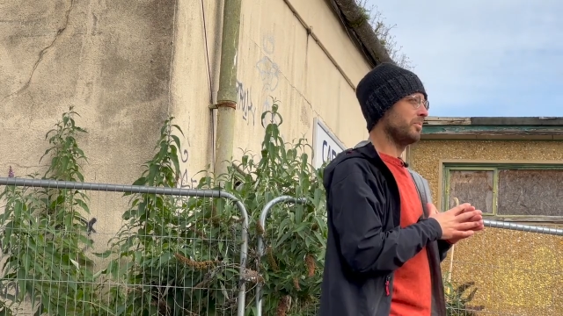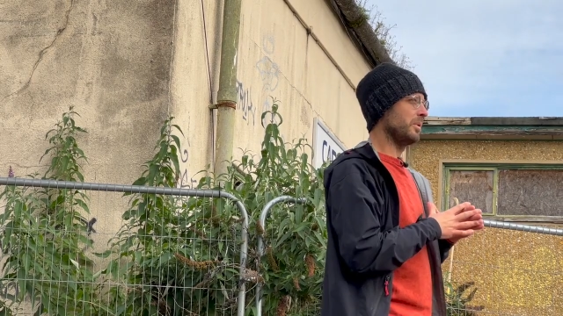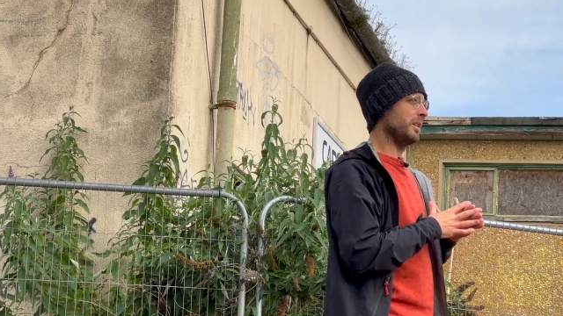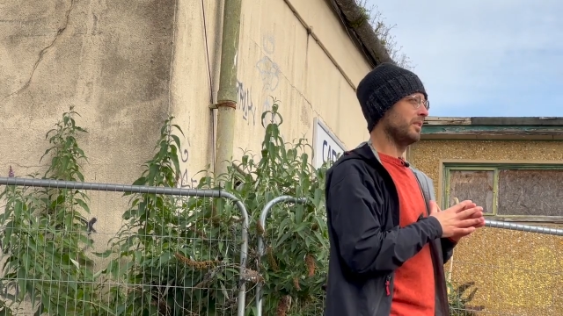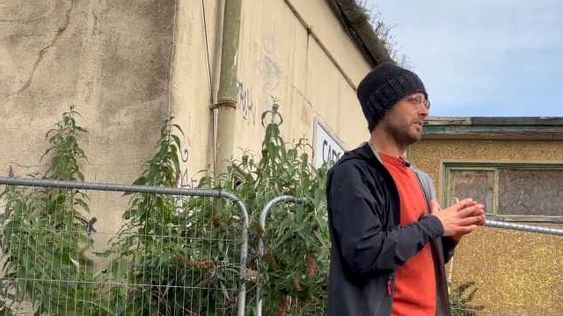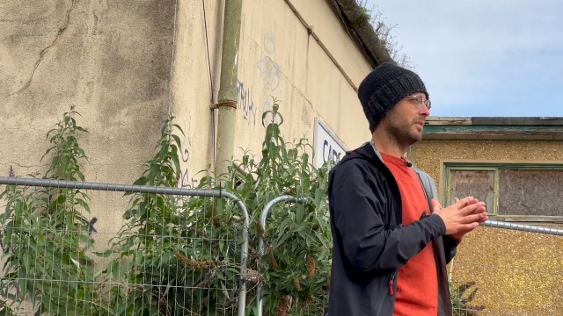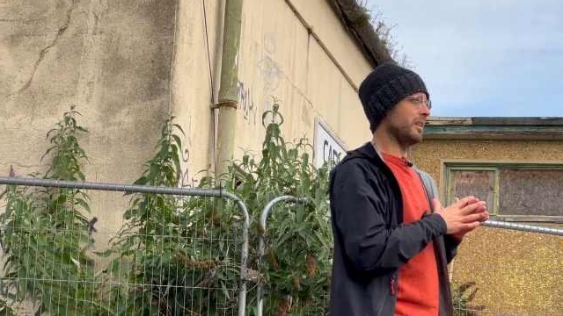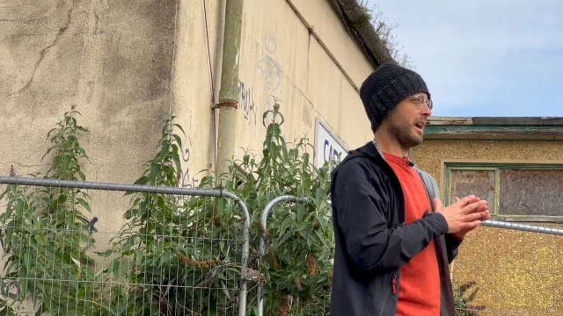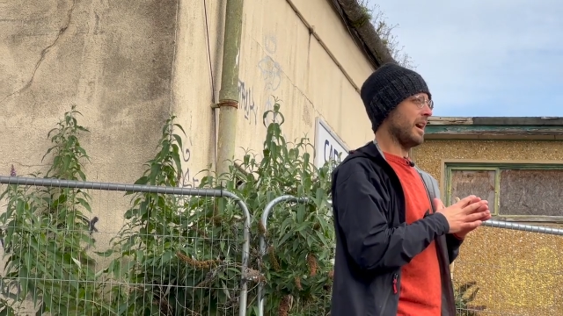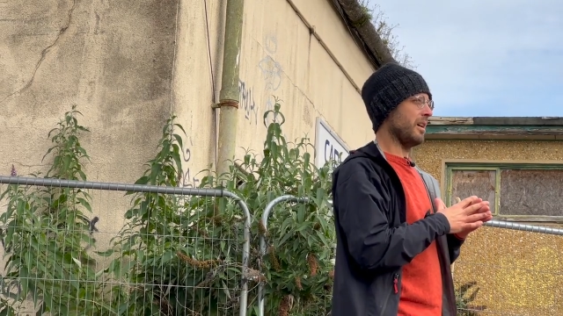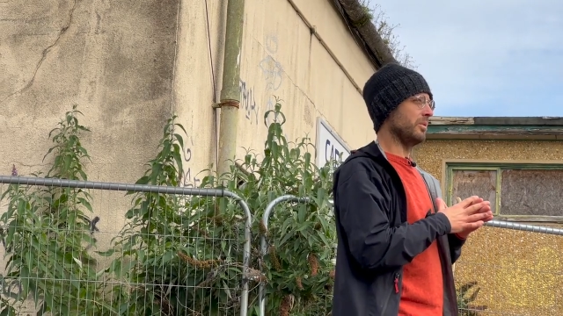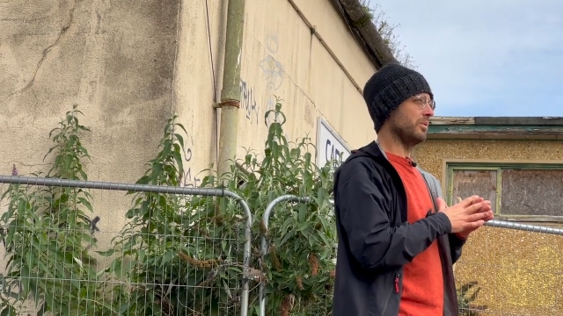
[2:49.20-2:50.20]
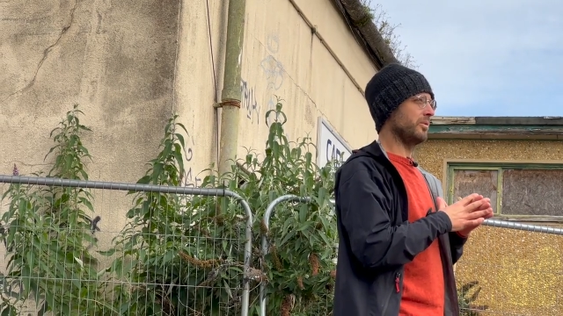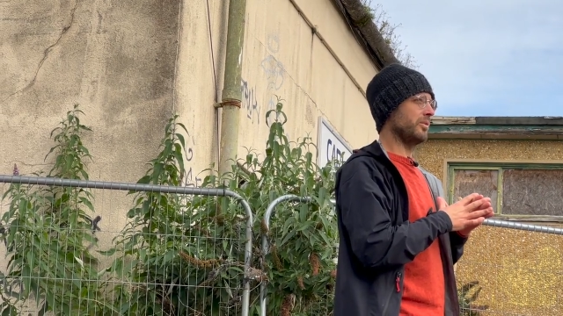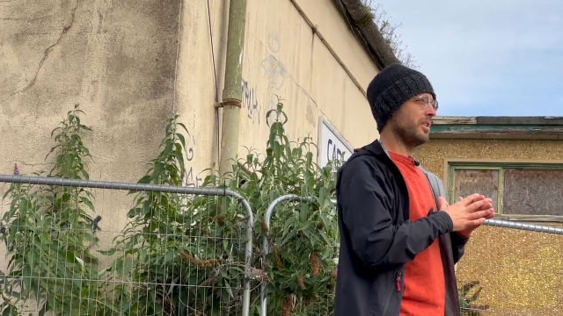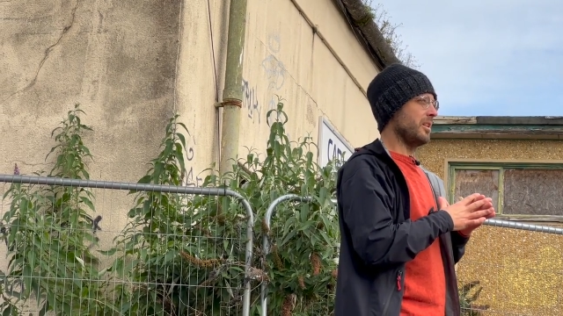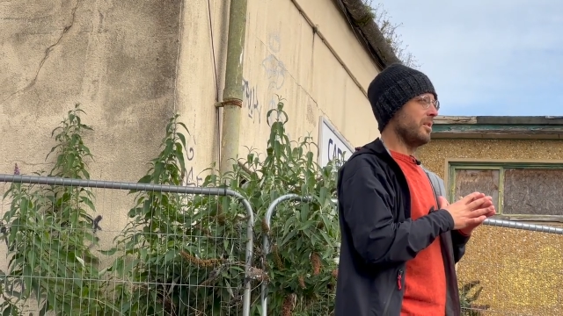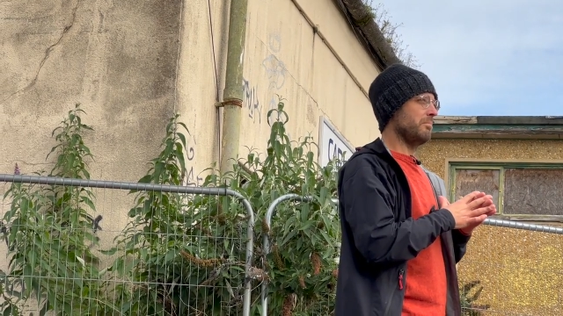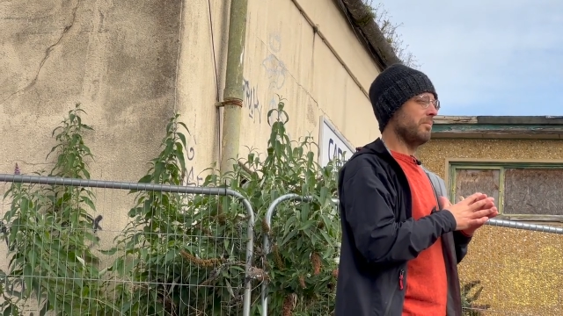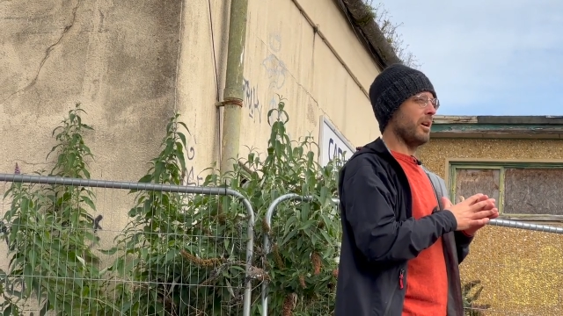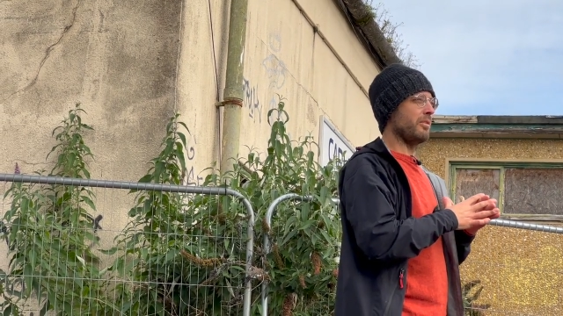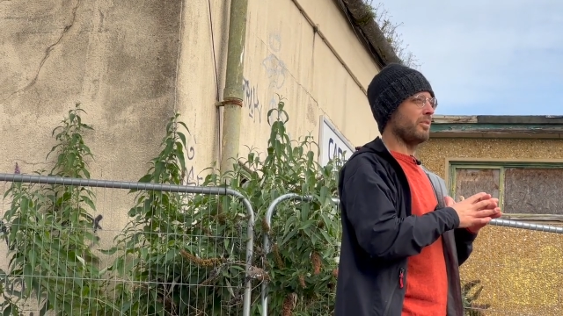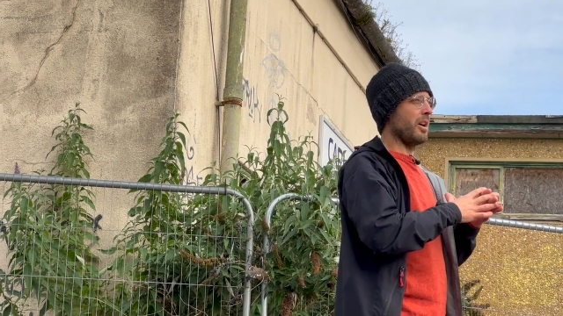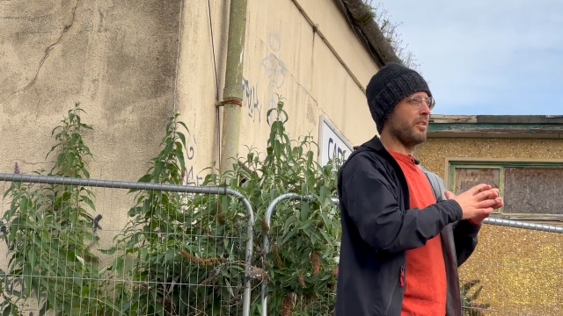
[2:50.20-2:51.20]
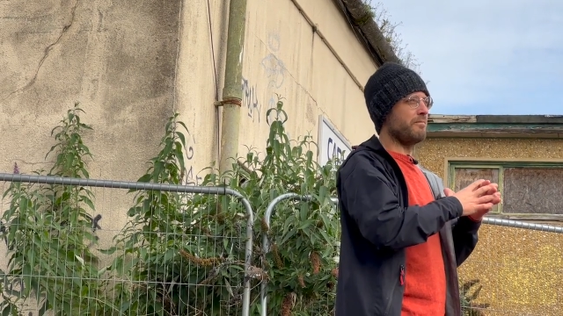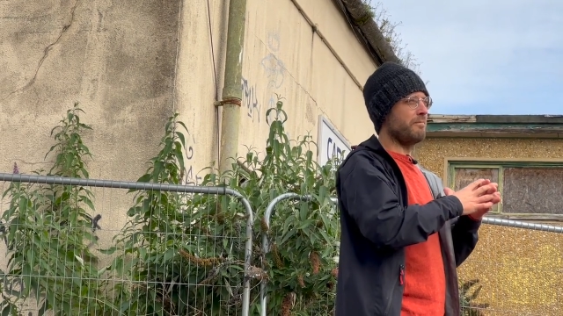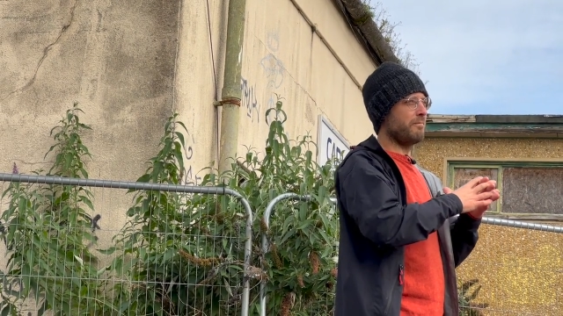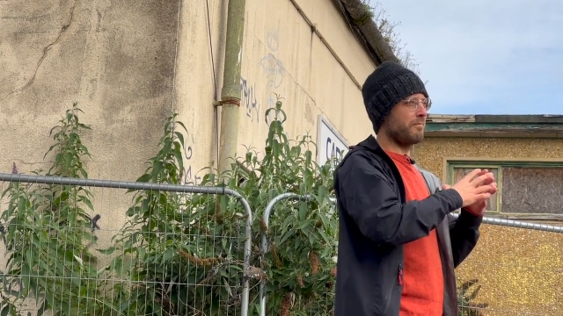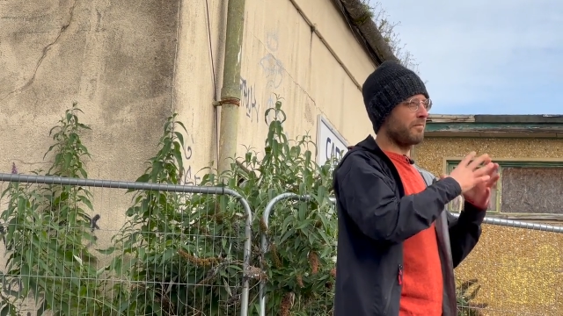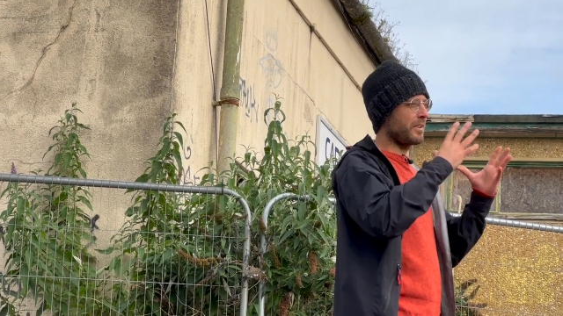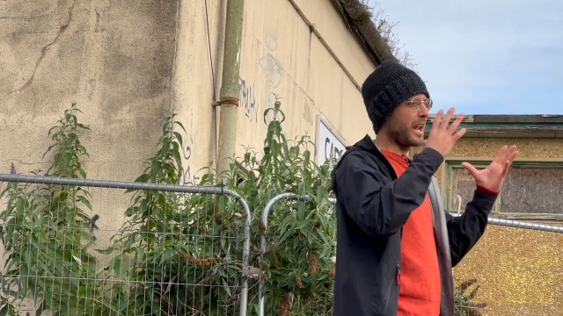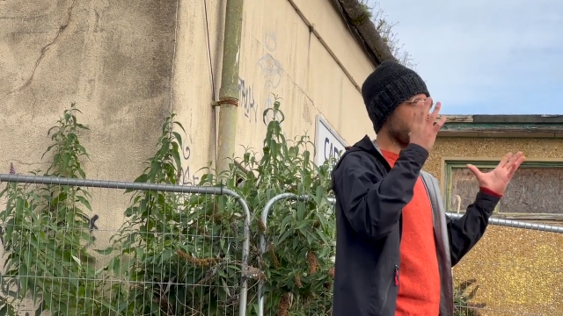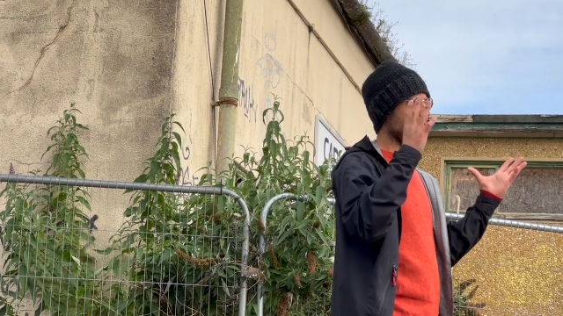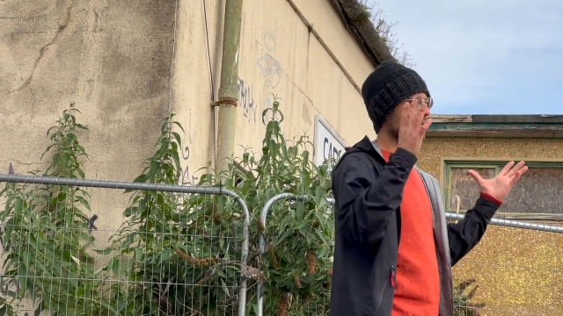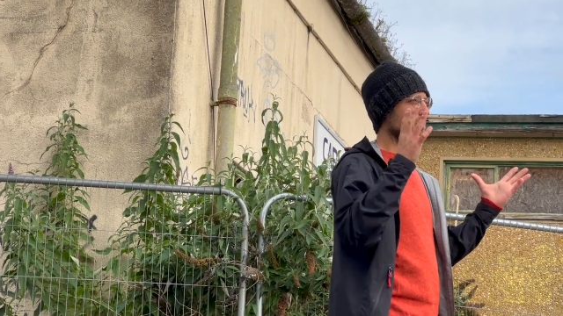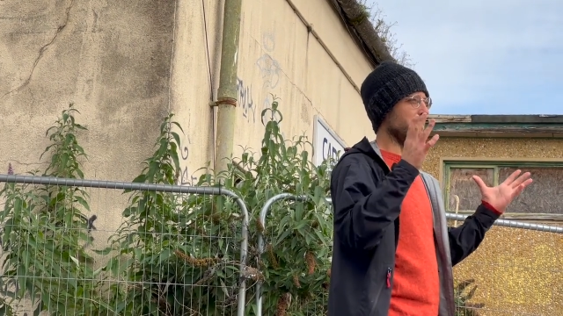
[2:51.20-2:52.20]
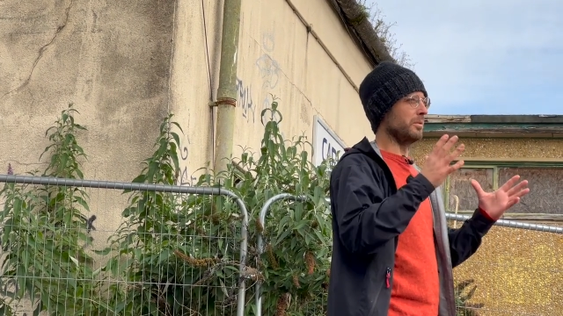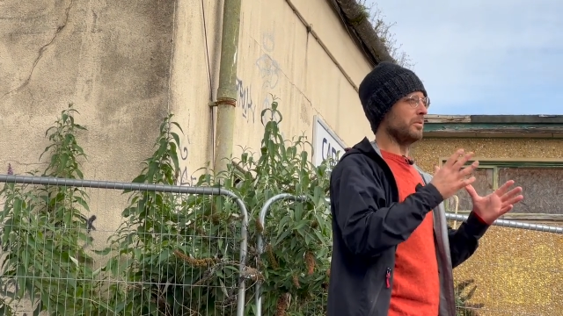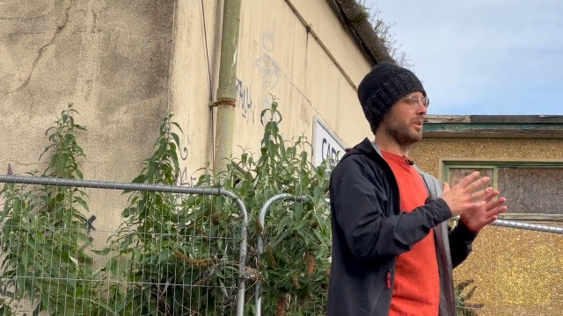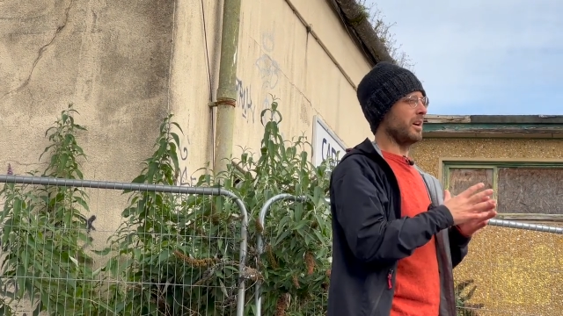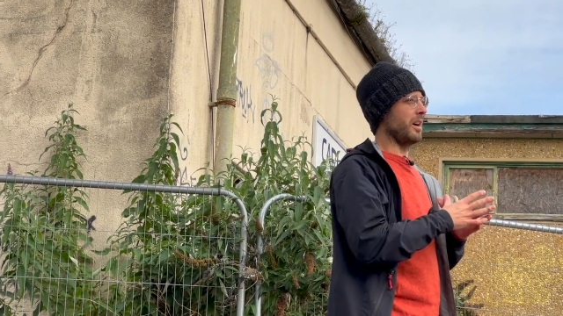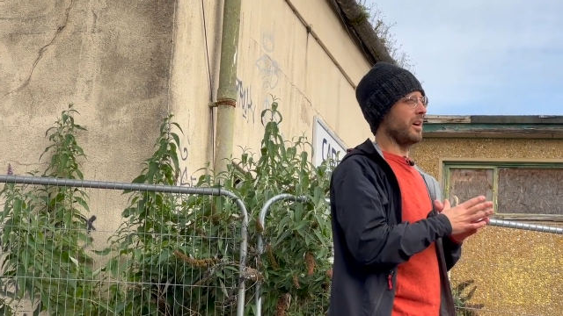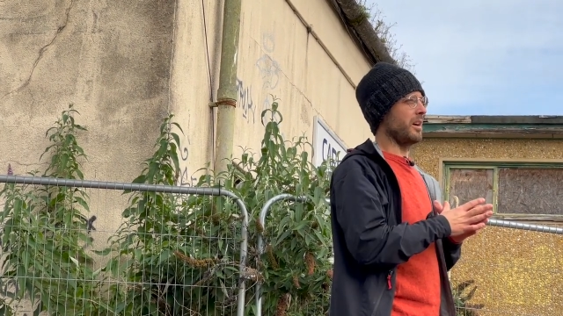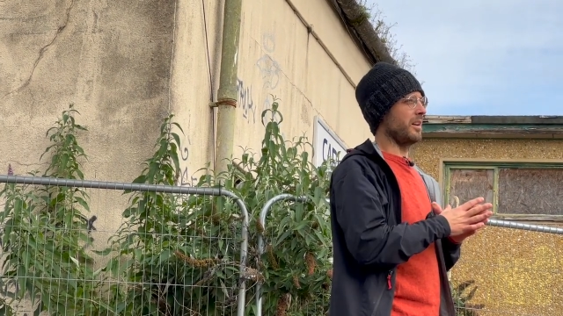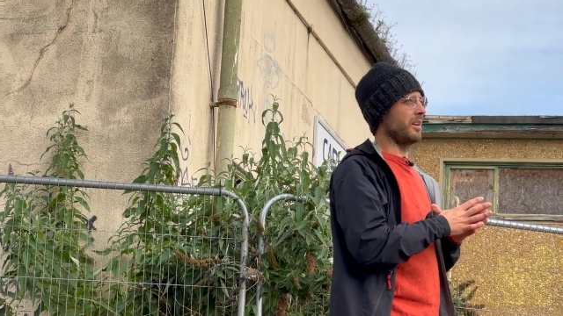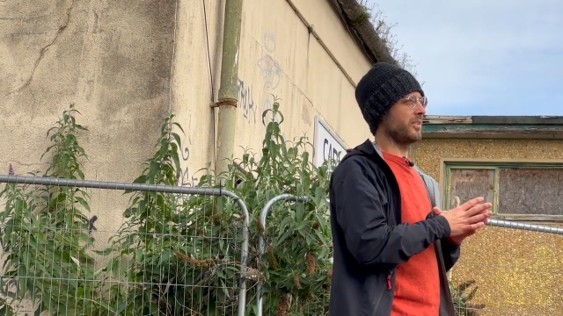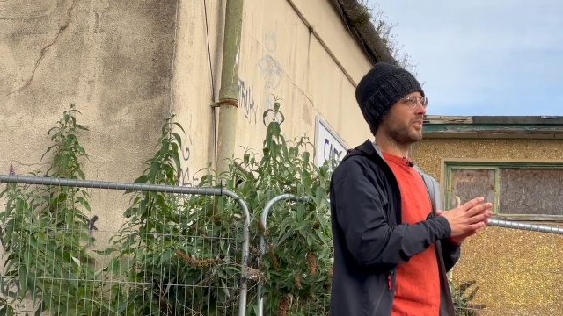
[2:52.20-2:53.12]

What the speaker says: will house a flexible a